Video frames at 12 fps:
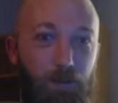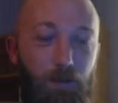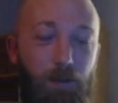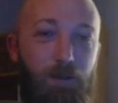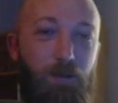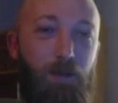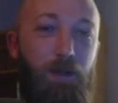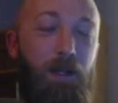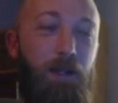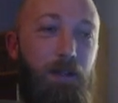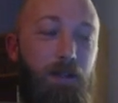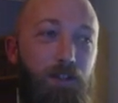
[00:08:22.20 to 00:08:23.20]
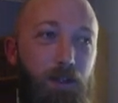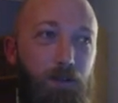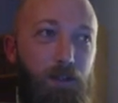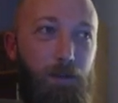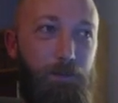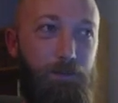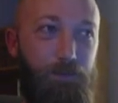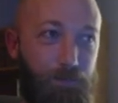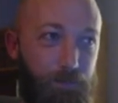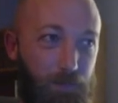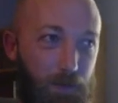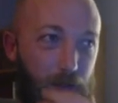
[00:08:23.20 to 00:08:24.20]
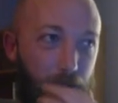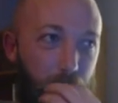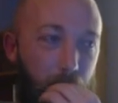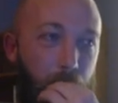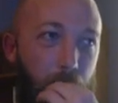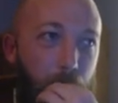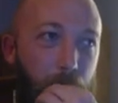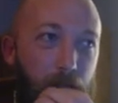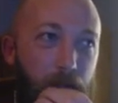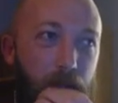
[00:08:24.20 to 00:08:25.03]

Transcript: whatever that shows up. Um,